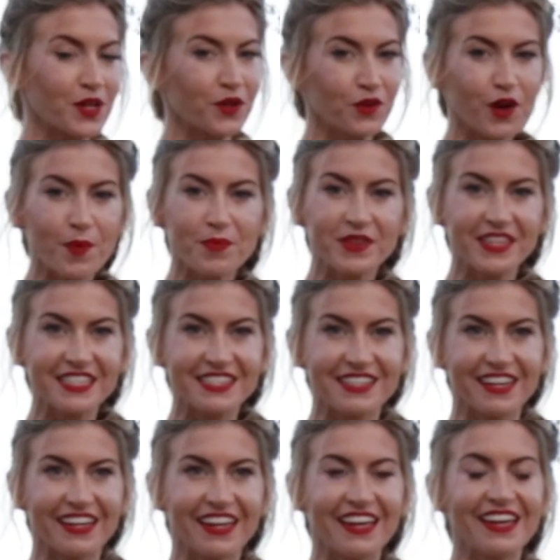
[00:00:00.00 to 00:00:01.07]
So I grew up in this
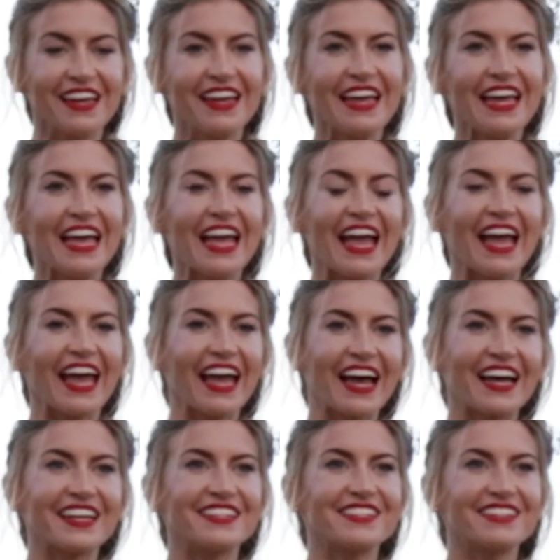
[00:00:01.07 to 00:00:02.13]
city,
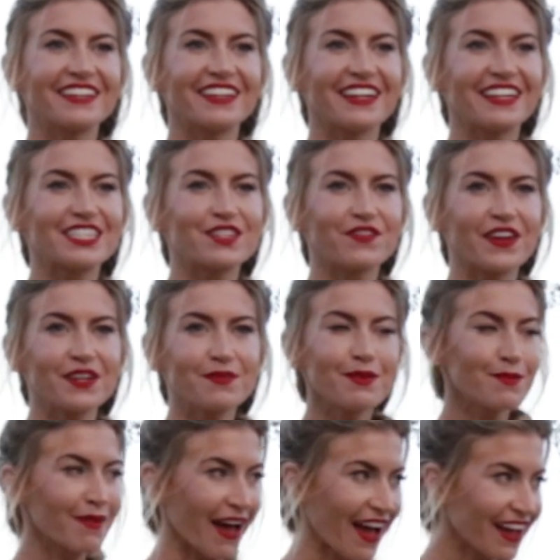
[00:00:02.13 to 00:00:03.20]
and it's fun to be
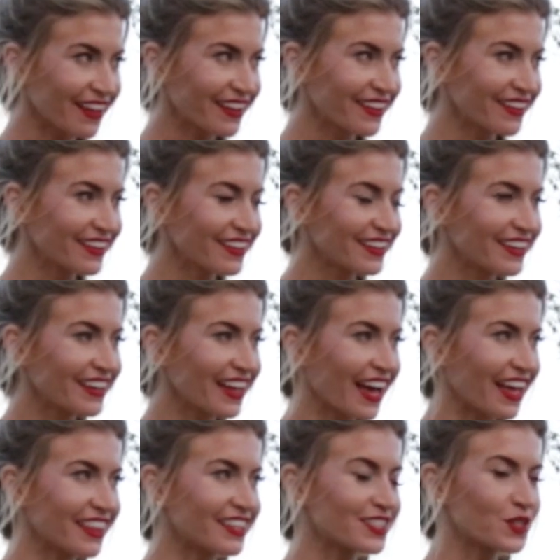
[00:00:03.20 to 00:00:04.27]
back
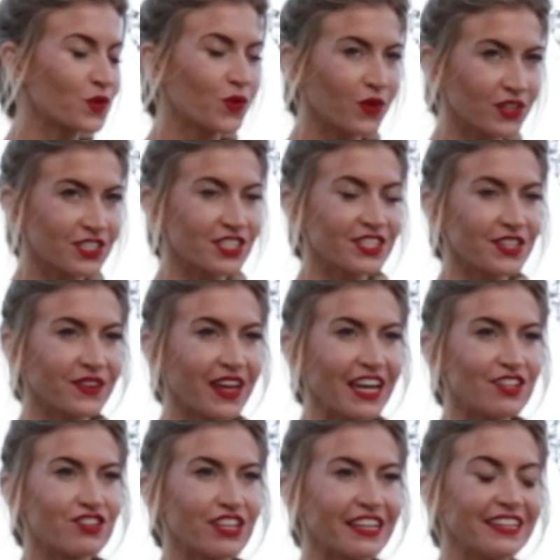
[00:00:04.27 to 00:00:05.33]
at this gorgeous
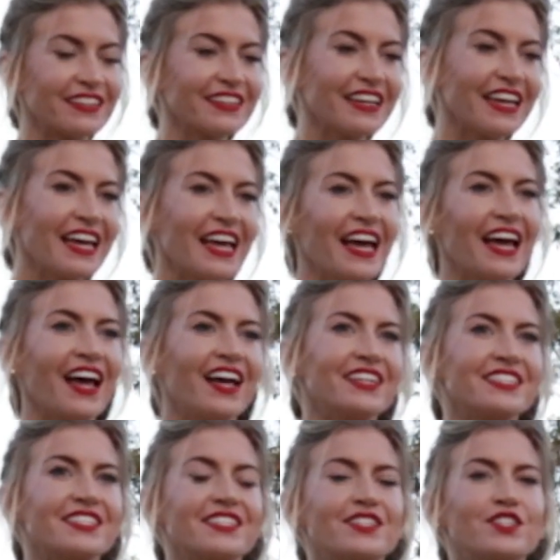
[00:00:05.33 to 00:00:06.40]
location.
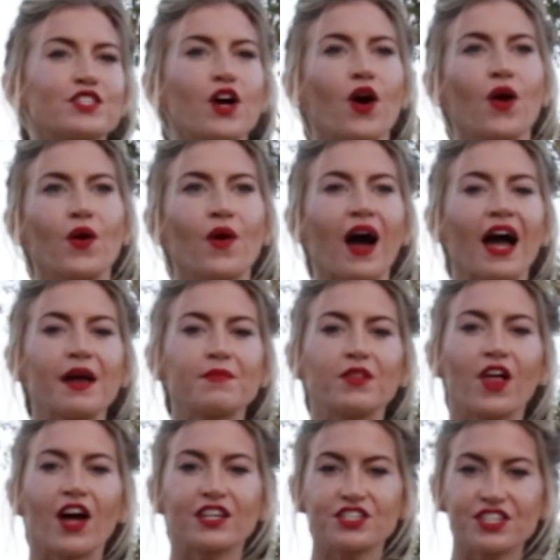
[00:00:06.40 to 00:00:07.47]
So I'm
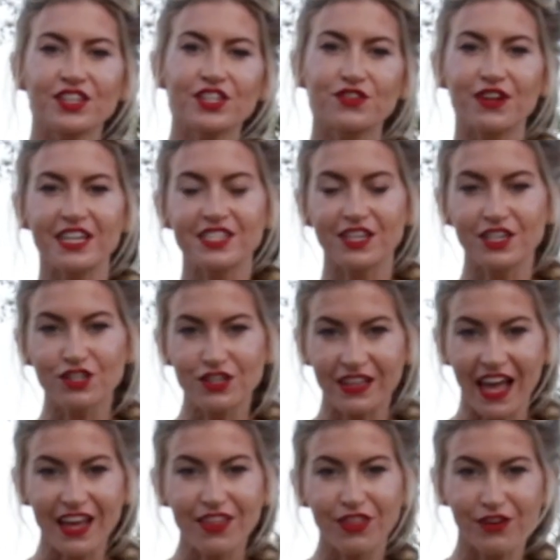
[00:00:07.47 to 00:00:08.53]
launching the dress on
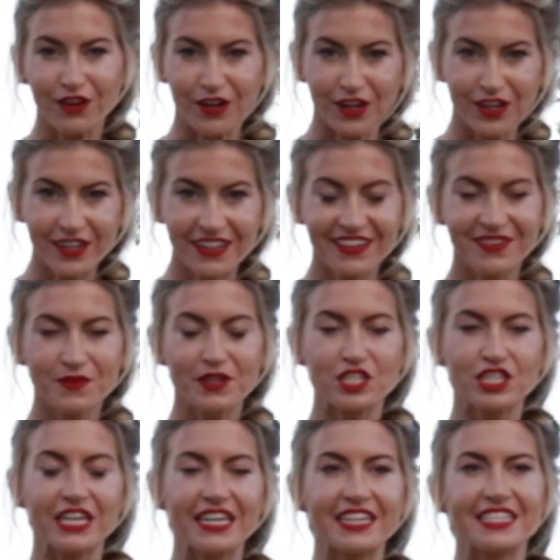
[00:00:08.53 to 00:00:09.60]
July 3rd,
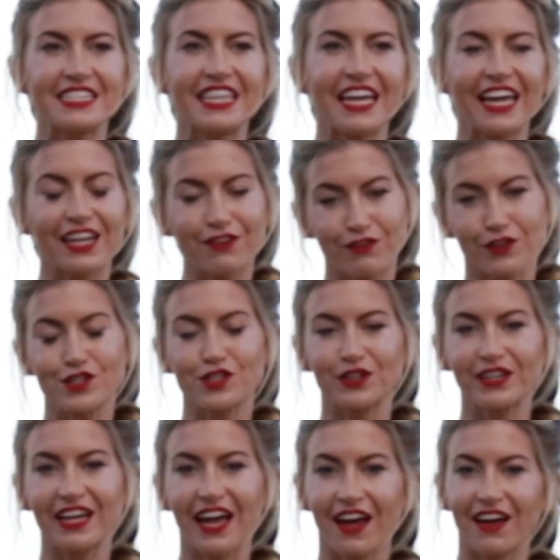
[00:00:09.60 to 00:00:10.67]
which is the
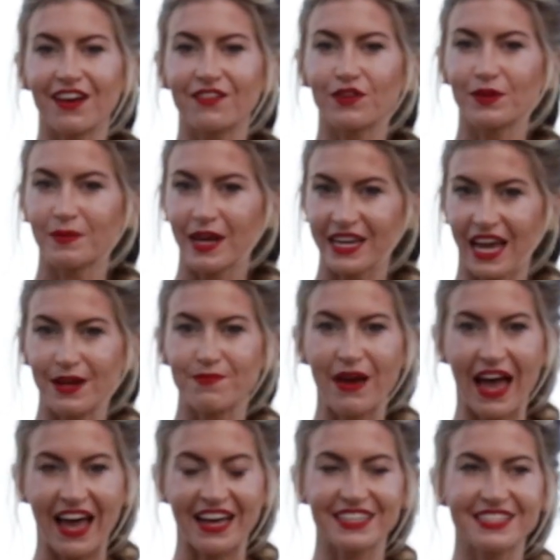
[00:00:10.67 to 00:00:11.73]
anniversary of when my dad
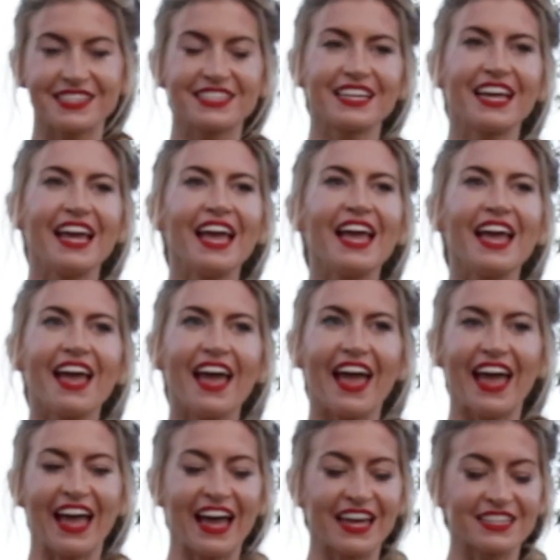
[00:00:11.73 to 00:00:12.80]
passed.
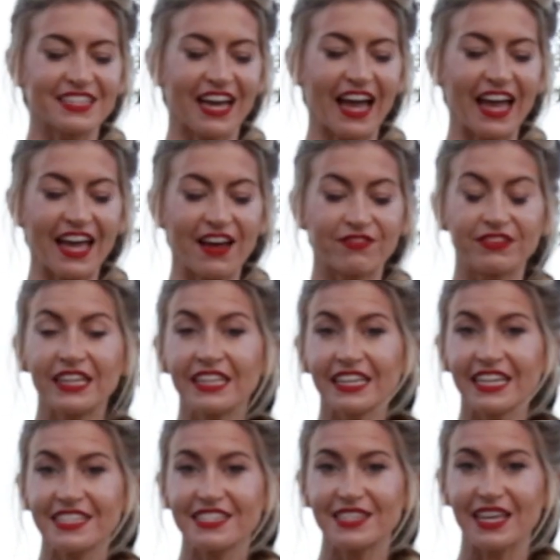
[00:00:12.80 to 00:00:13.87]
And I have
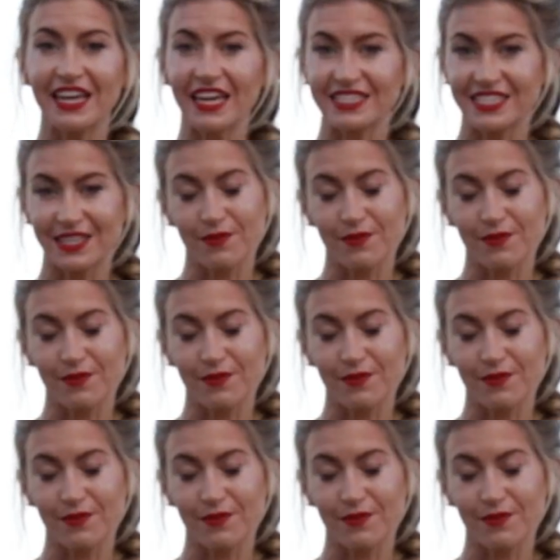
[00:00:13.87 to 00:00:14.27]
lilies in